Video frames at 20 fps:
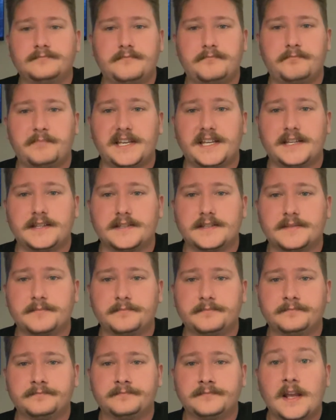beans.
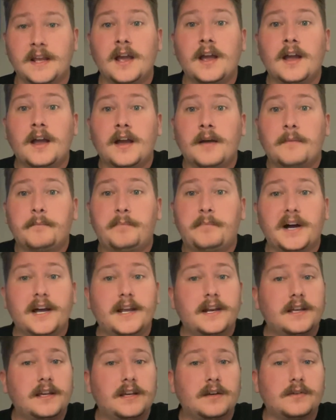But
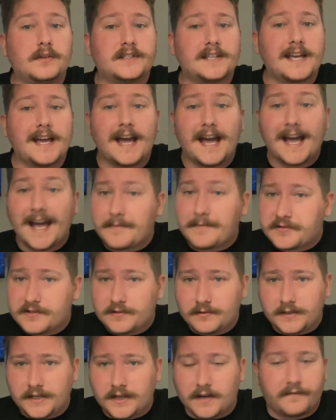it was
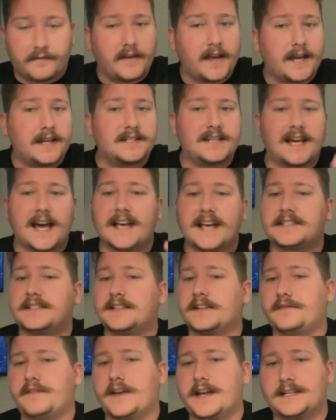absolutely a fantastic,
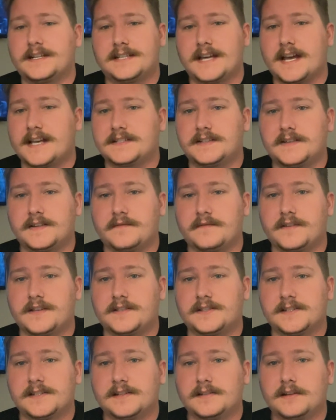fantastic
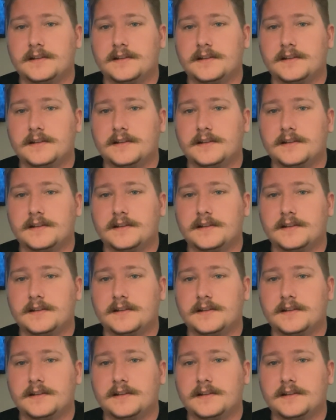visit.